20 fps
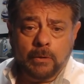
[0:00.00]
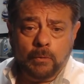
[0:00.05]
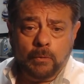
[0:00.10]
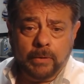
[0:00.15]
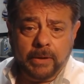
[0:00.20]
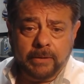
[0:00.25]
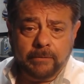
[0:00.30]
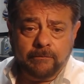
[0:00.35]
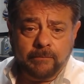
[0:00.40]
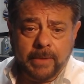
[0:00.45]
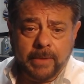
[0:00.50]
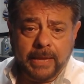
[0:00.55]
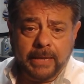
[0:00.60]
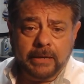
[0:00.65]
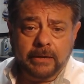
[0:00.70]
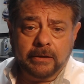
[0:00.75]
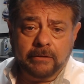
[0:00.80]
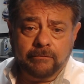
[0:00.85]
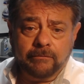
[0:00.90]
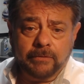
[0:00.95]
we've made
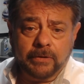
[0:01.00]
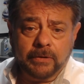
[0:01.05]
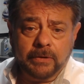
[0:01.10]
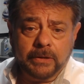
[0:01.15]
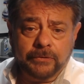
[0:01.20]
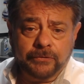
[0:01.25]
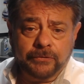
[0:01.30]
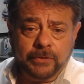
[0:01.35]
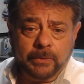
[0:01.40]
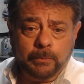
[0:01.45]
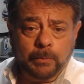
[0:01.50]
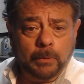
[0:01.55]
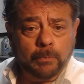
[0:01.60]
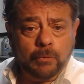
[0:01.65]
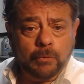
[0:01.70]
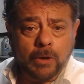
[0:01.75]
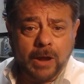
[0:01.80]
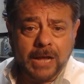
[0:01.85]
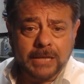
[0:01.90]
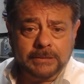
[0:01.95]
it a very simple
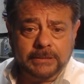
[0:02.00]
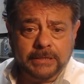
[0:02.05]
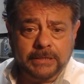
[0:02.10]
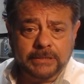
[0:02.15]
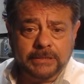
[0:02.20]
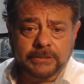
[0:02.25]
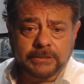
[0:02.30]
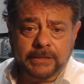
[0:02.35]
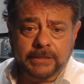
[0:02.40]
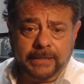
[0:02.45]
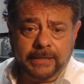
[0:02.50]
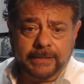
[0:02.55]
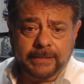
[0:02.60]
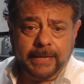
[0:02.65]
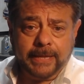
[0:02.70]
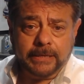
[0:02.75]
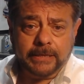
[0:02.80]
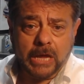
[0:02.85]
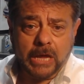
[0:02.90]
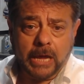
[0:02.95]
process to get
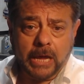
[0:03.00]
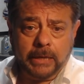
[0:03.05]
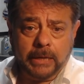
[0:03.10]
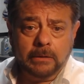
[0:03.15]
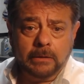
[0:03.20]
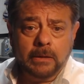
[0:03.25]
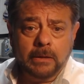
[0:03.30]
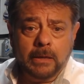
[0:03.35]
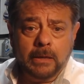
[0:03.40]
that done.